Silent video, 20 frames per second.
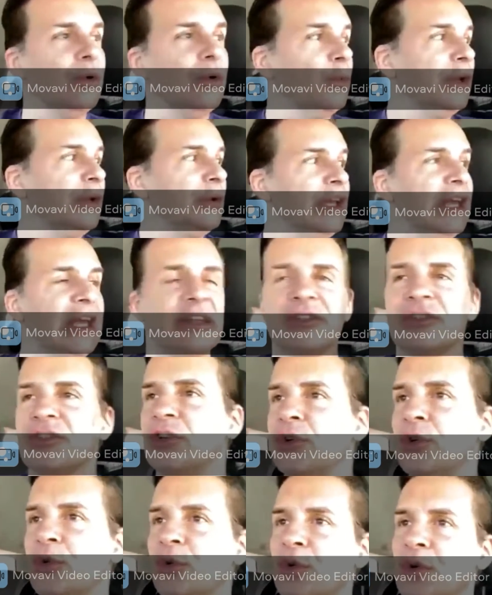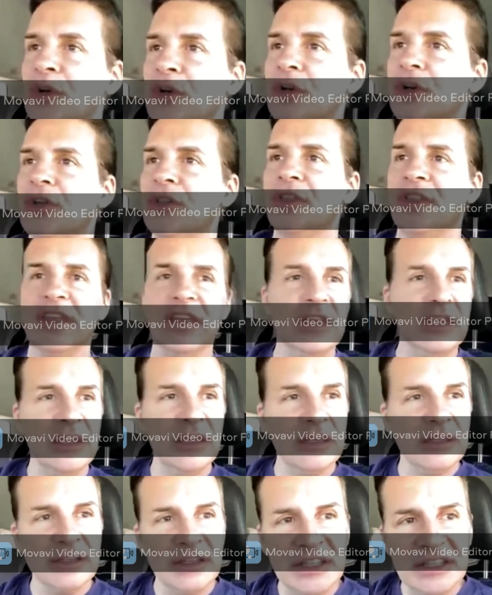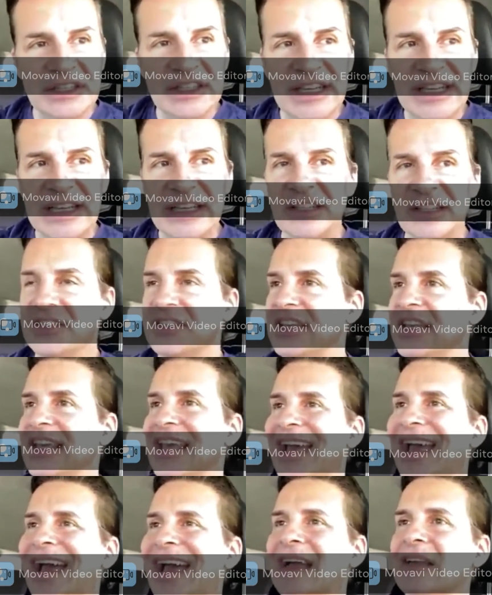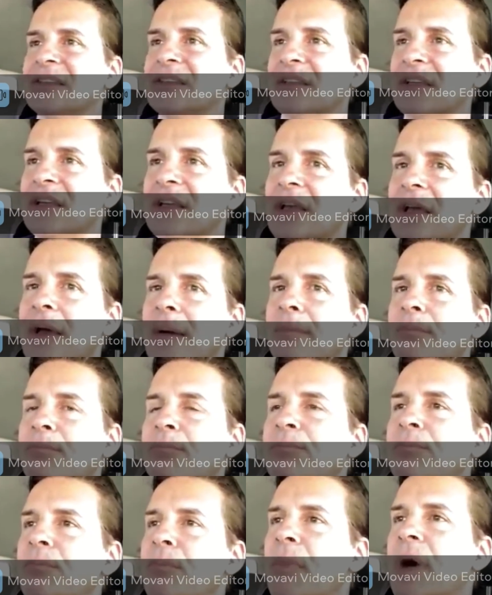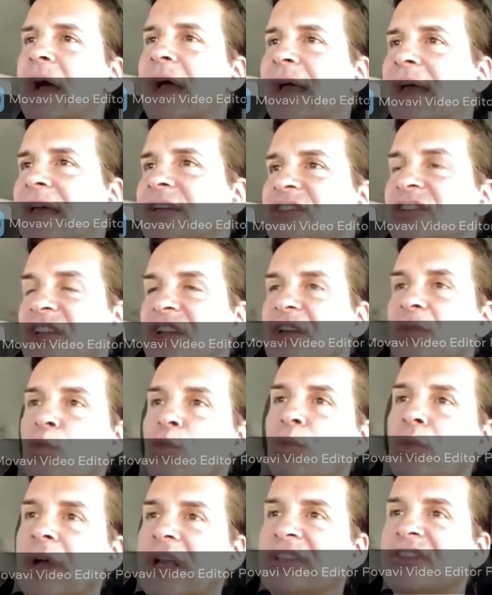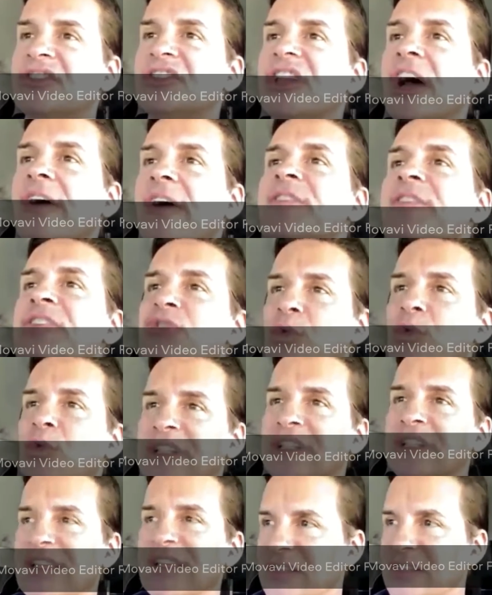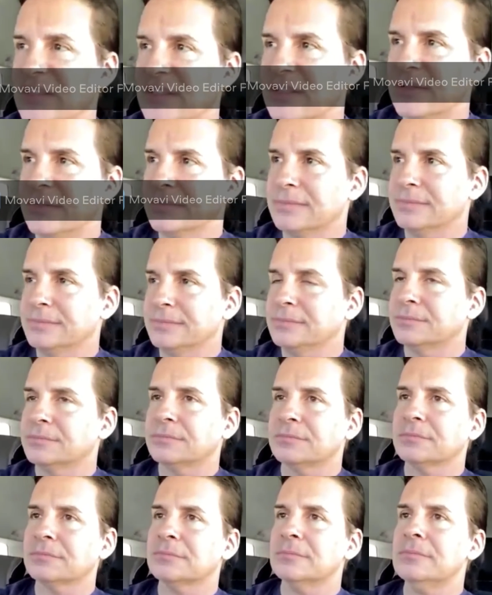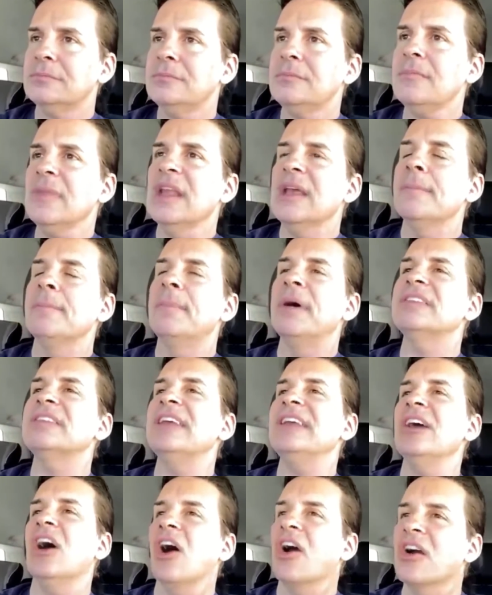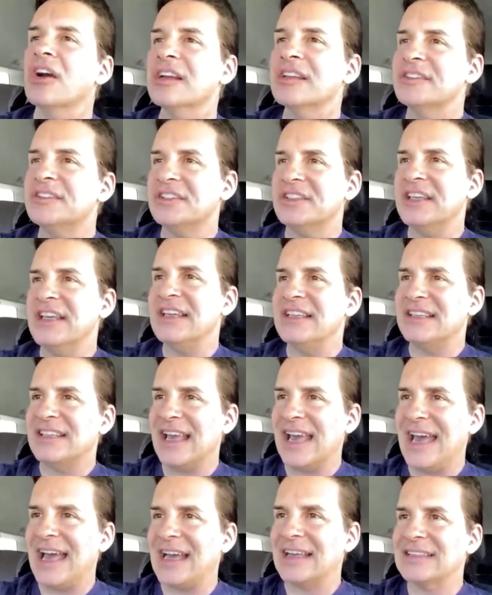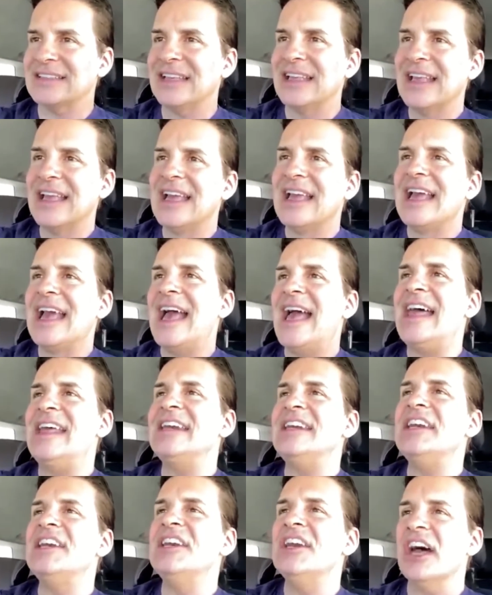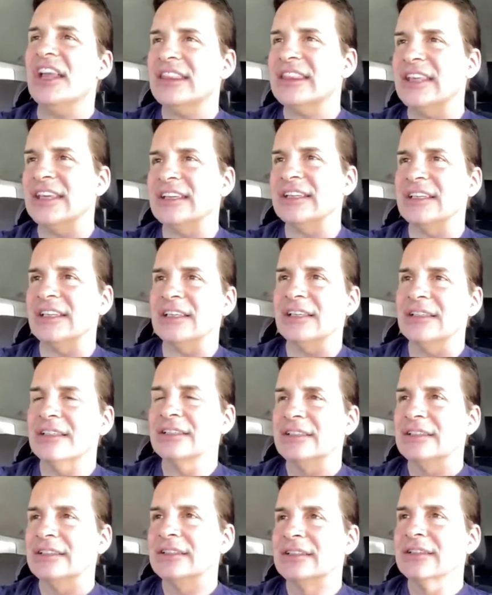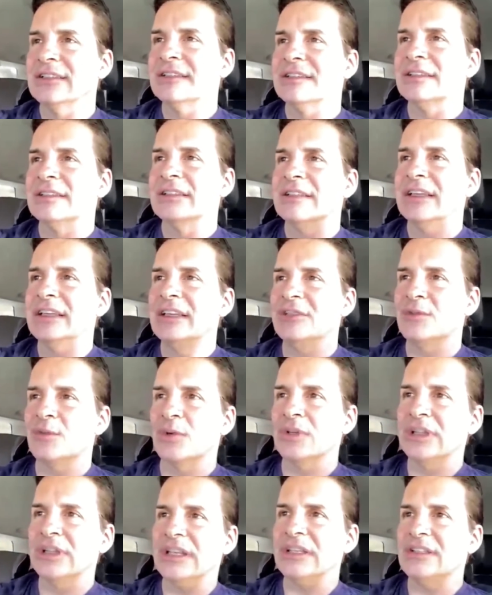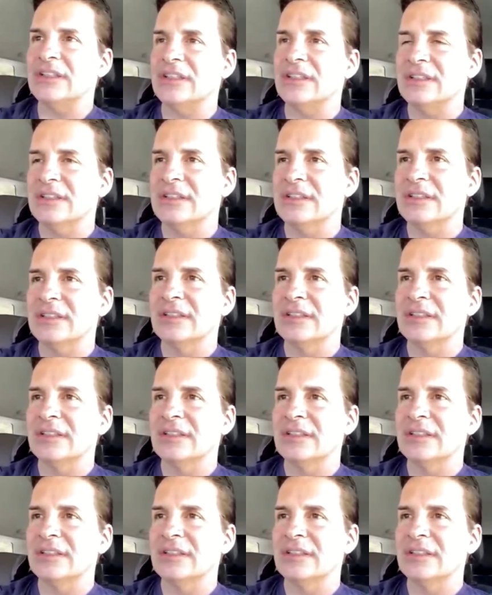when we get to the DNC hacked and stuff is released, but the RNC is hacked and nothing is released.